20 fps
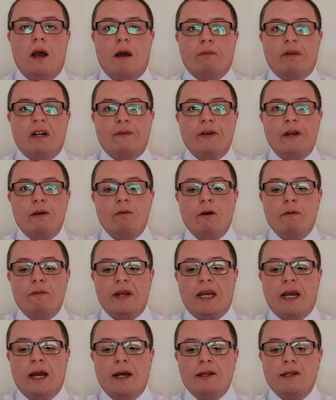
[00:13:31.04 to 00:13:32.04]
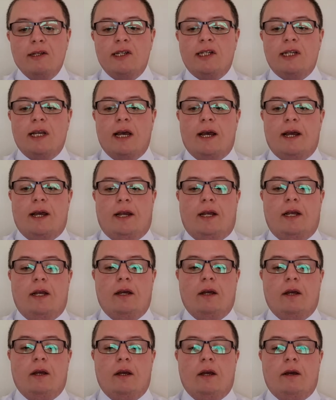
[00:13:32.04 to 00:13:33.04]
But I think what we can
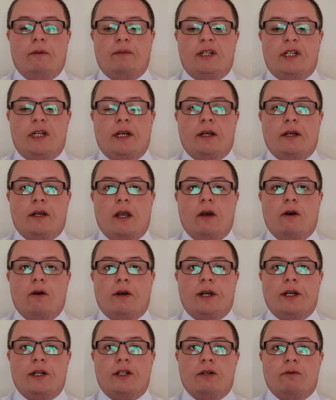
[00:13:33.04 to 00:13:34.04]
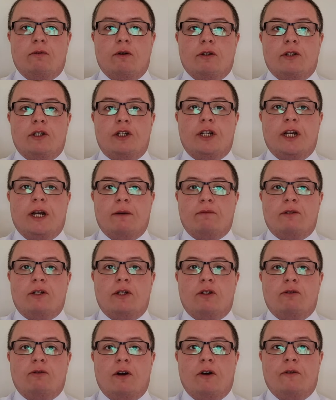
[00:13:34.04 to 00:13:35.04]
say, particularly looking towards chapter
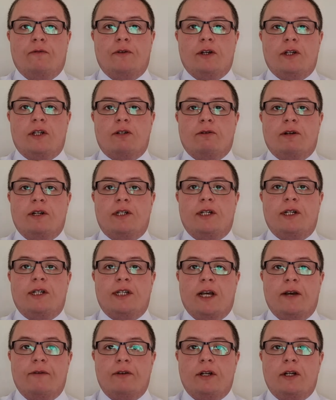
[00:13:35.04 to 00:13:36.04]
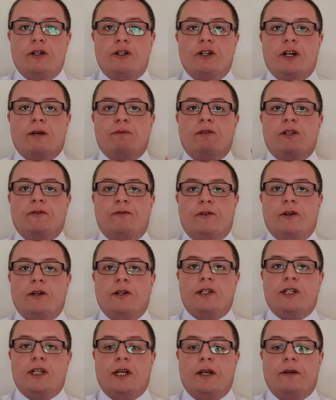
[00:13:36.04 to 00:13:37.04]
12, verse 27 and chapter
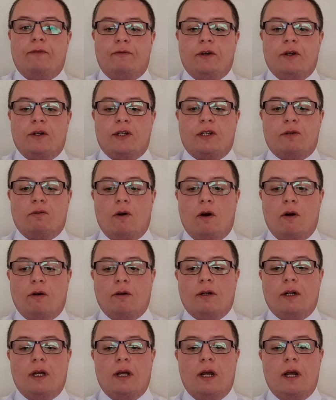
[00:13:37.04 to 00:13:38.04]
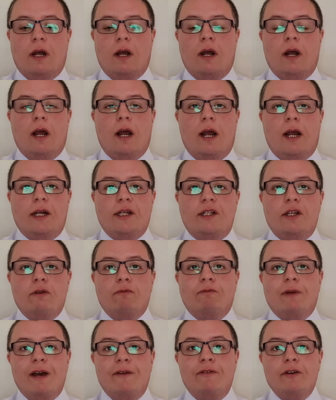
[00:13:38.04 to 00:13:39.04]
13, verse 1, is
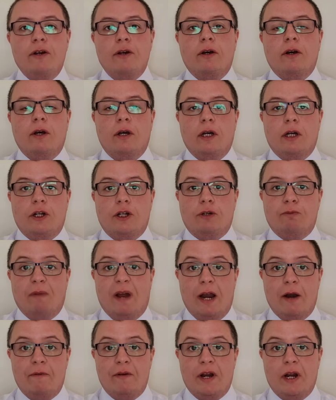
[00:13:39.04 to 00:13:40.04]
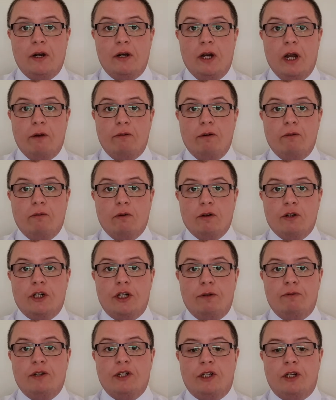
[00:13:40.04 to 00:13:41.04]
that whether Mary had known what
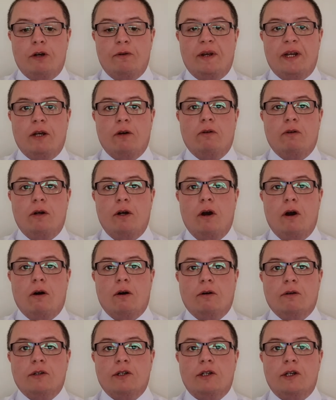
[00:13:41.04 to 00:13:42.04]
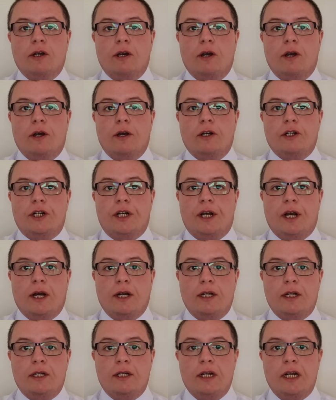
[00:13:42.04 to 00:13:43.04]
she was doing or not, she
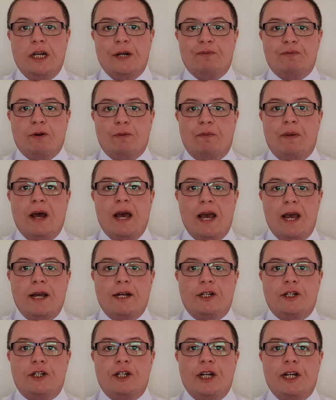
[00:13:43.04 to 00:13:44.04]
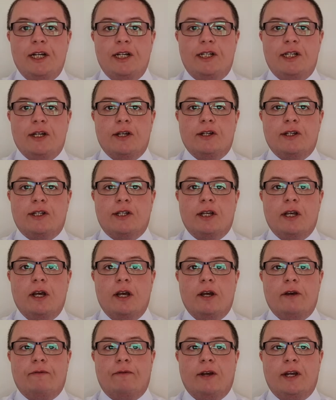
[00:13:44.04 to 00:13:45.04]
had indeed prepared Jesus
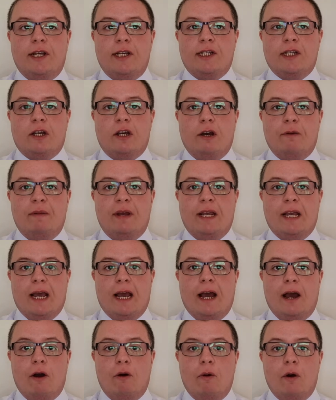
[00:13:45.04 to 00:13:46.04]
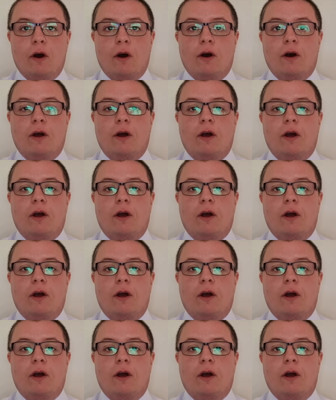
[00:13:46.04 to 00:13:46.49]
for his coming hour,